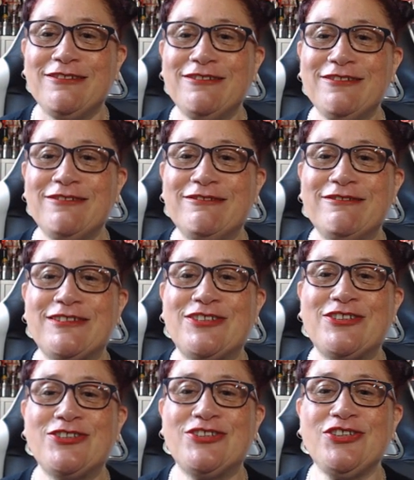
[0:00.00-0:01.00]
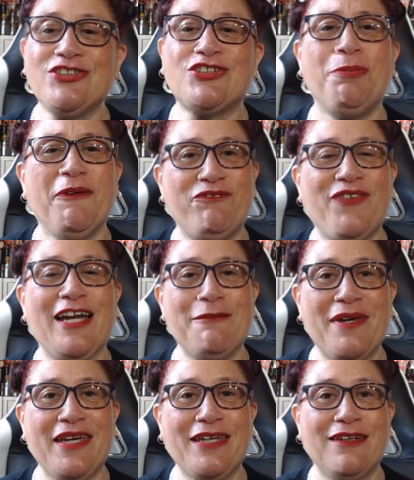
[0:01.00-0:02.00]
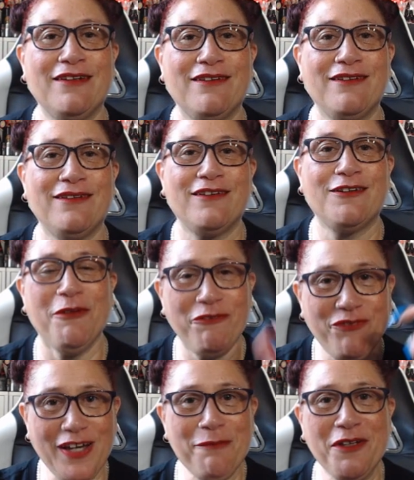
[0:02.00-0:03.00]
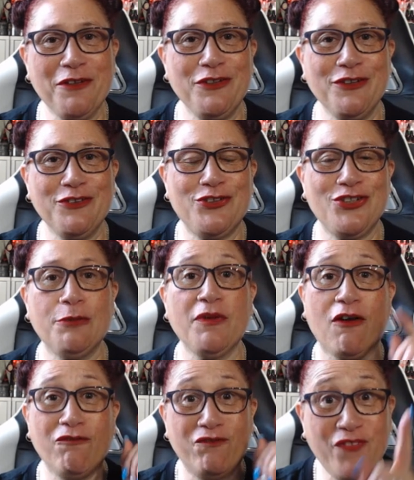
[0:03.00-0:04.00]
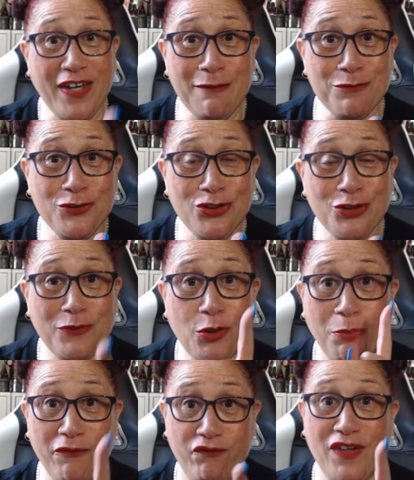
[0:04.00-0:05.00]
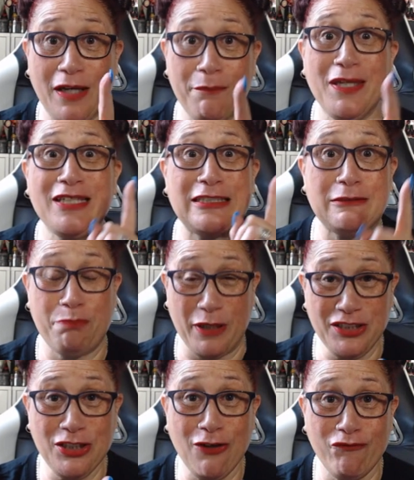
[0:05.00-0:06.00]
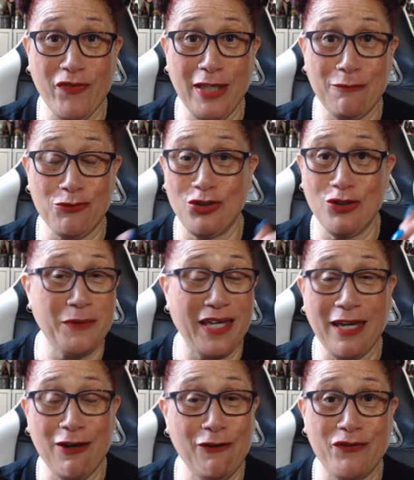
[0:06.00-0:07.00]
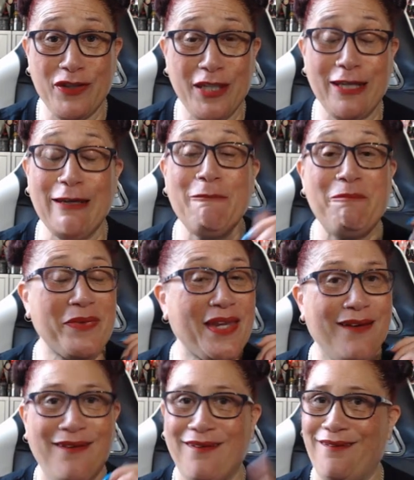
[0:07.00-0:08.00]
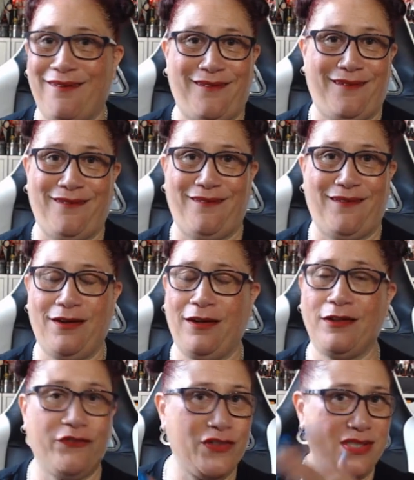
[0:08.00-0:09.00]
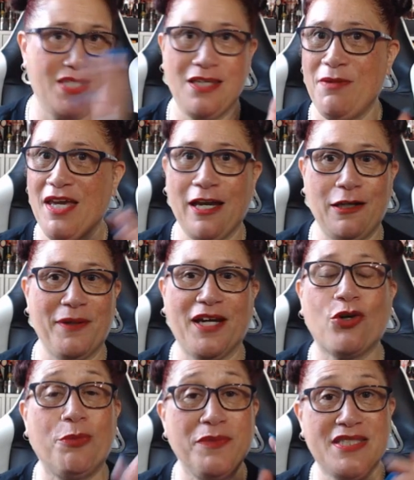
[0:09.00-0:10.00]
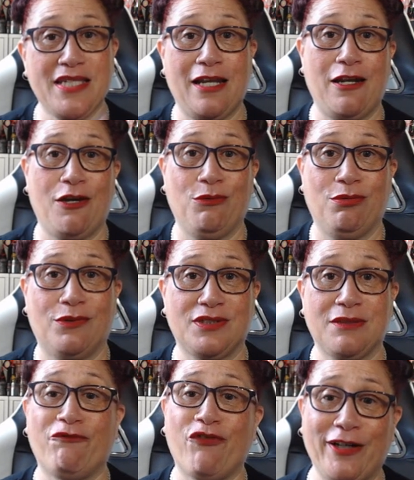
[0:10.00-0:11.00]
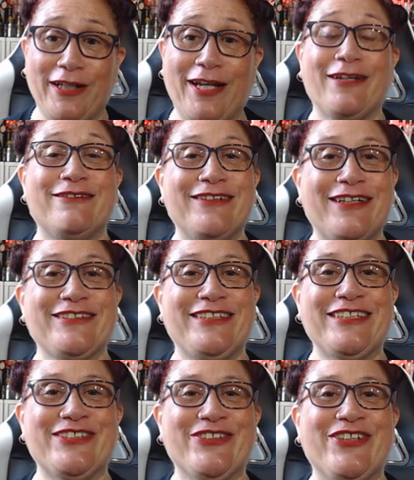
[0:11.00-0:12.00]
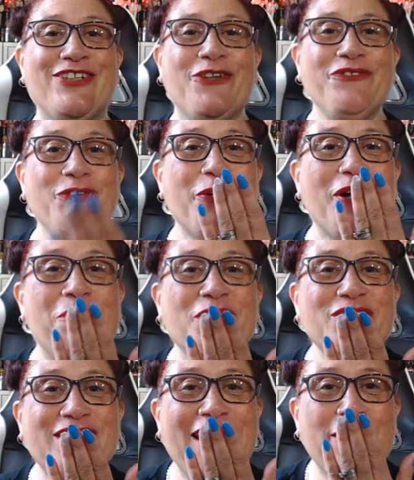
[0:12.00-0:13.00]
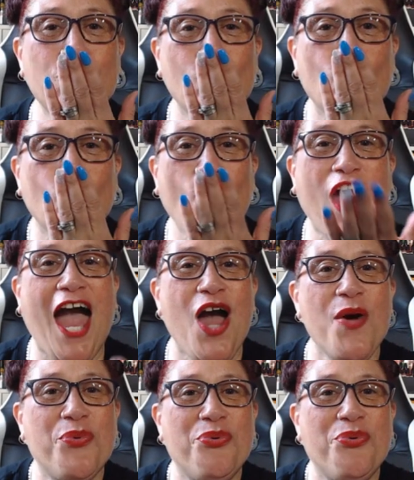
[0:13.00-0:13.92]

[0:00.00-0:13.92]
oh, just come and find me. Come and find me on YouTube, on VapeTube. Come and find me, especially on VapeTube. Get over there. And if you see me out and about, come and say hello, because I'm friendly. And I'll see you soon. Love you all muchly. Mwah!